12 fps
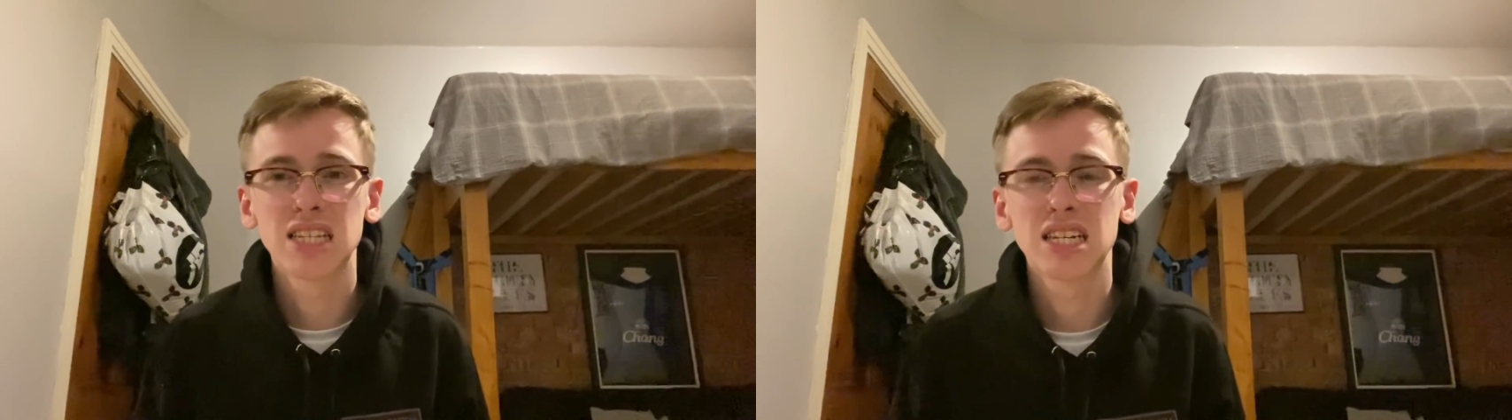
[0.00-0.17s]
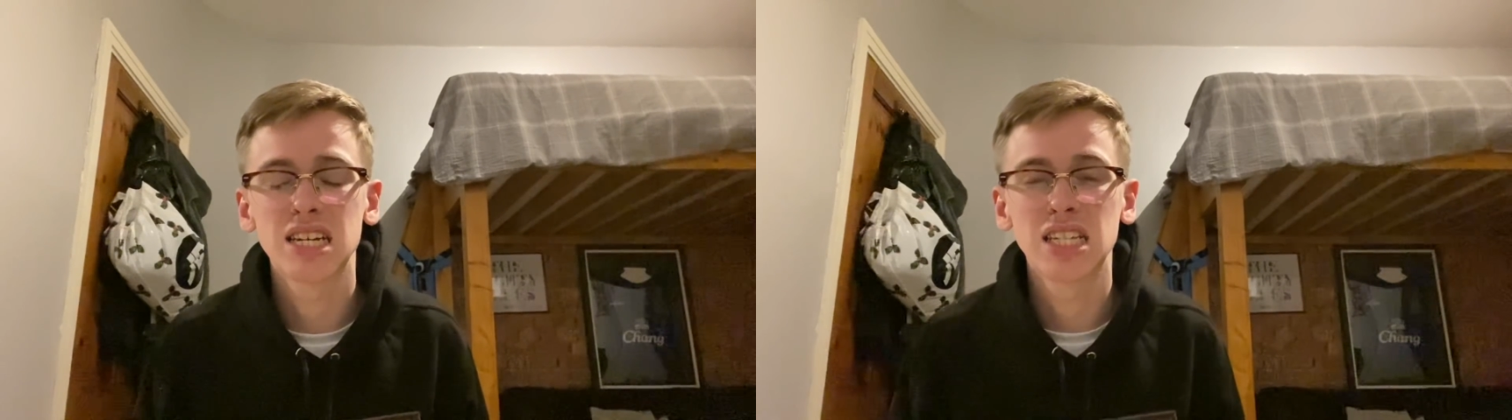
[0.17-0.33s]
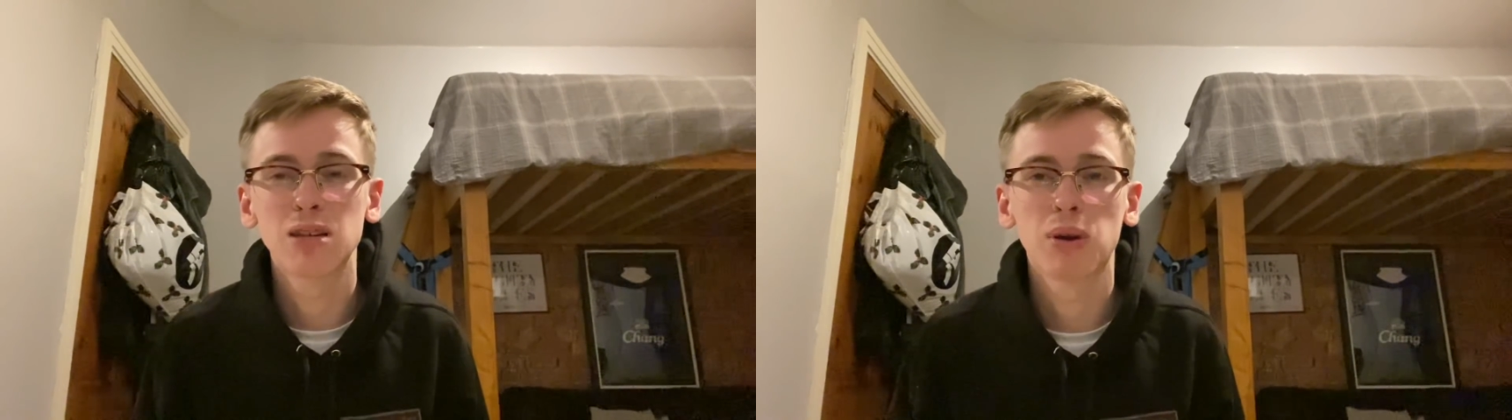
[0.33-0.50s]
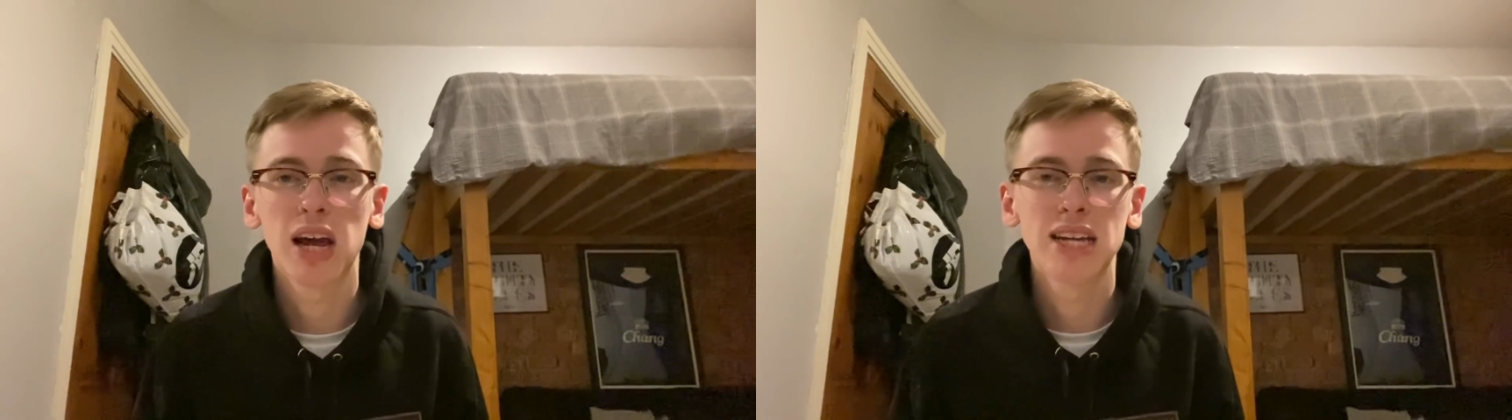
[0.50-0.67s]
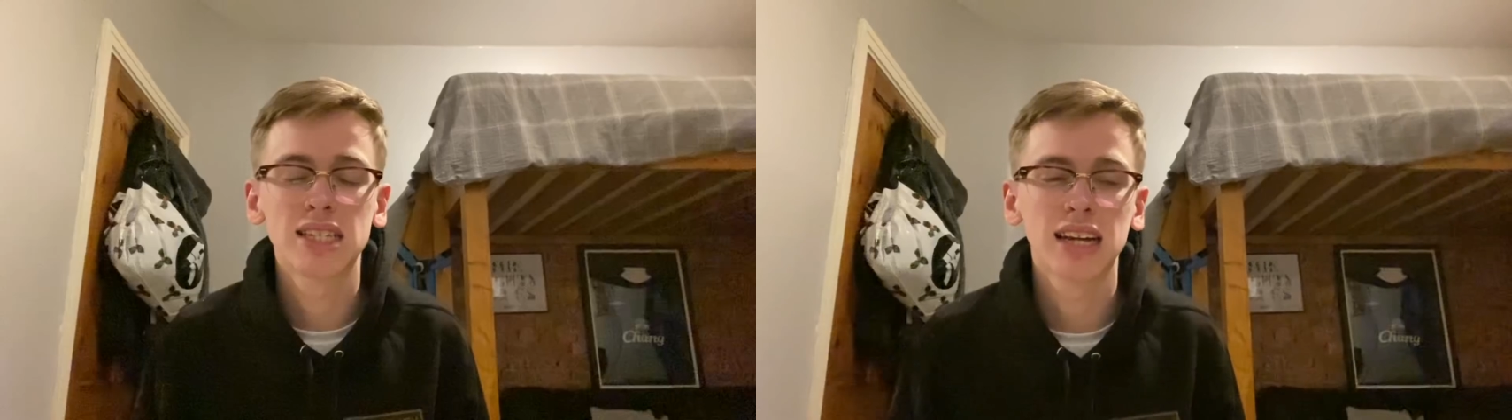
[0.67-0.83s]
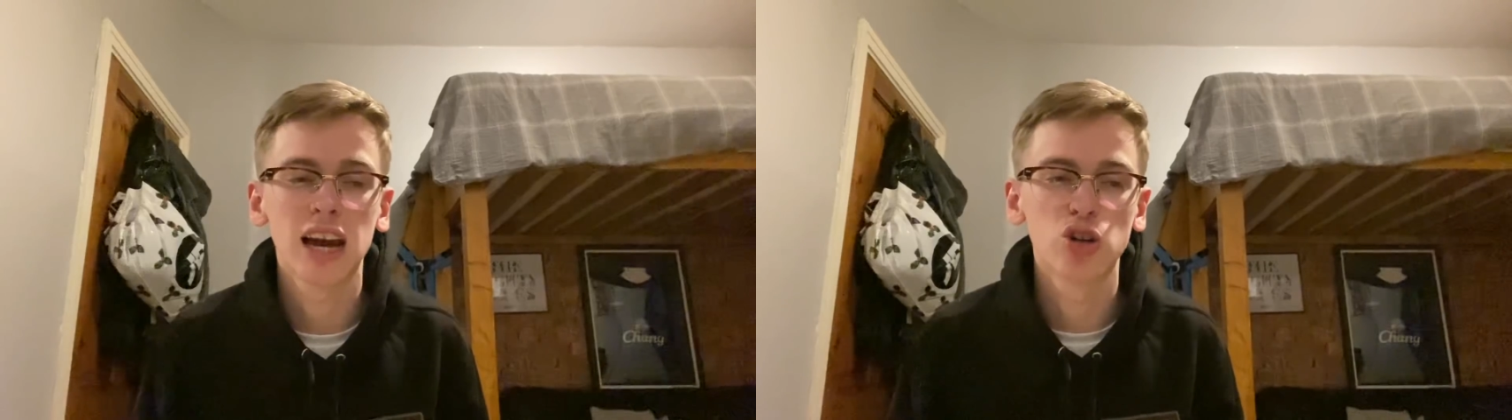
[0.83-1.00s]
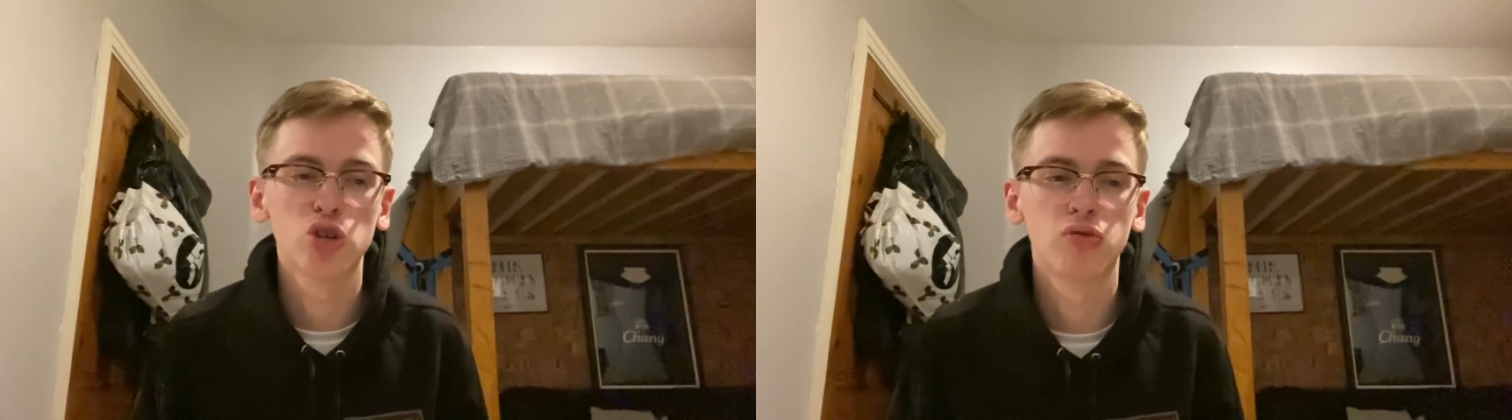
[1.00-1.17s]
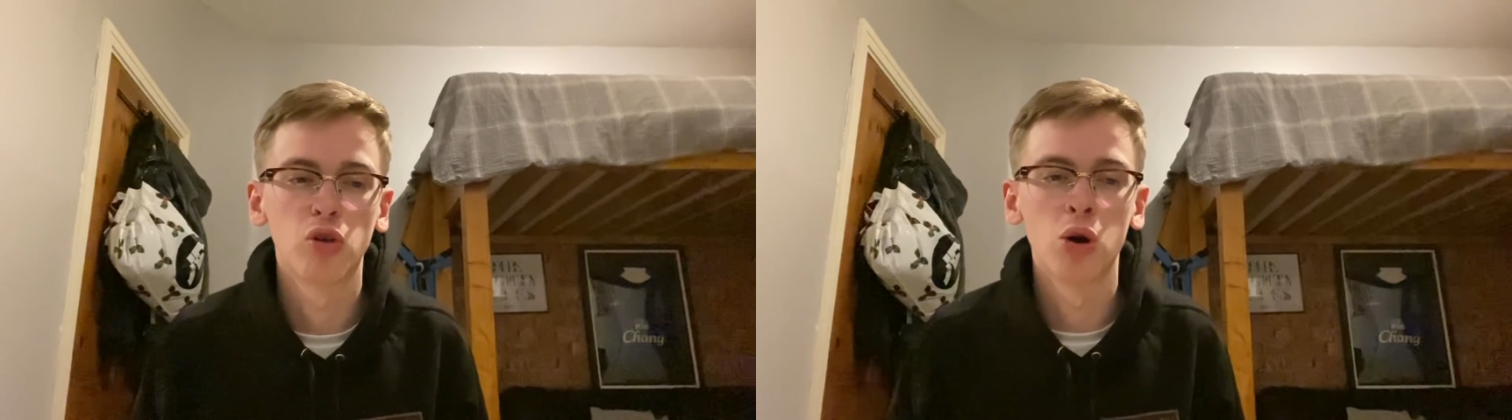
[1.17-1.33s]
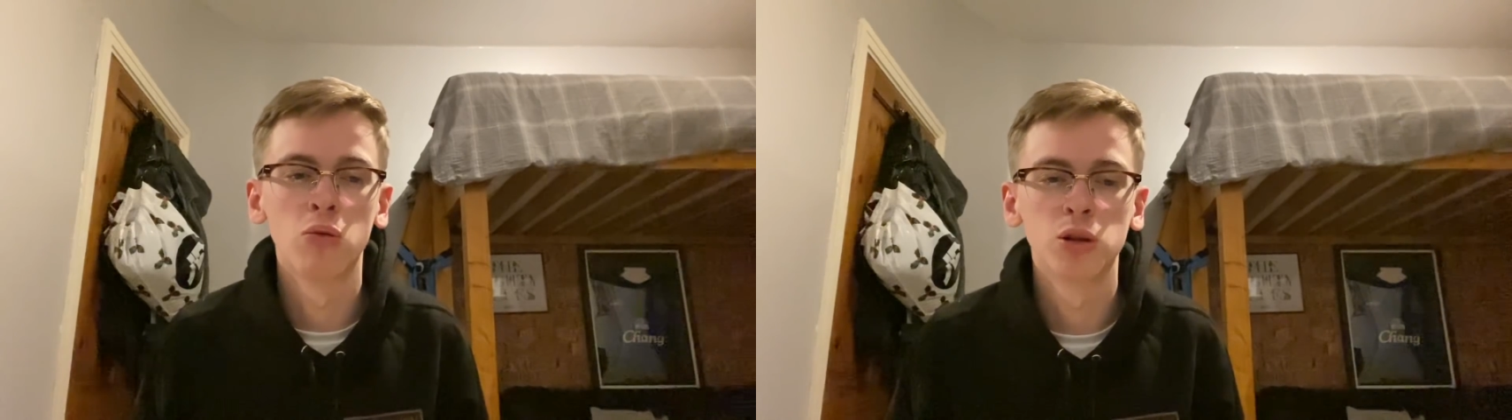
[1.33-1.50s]
City players to get us
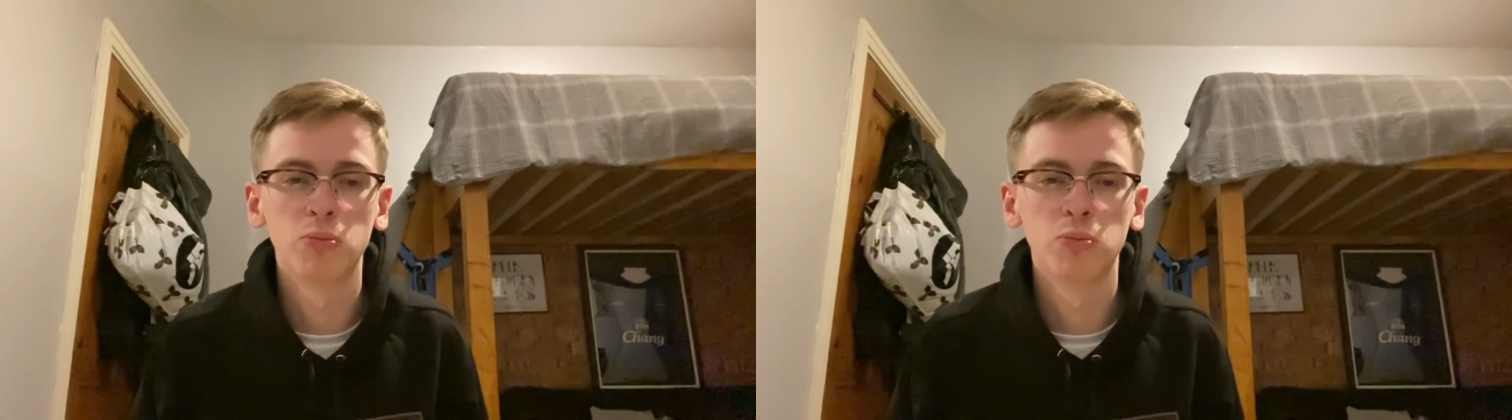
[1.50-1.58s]
forward.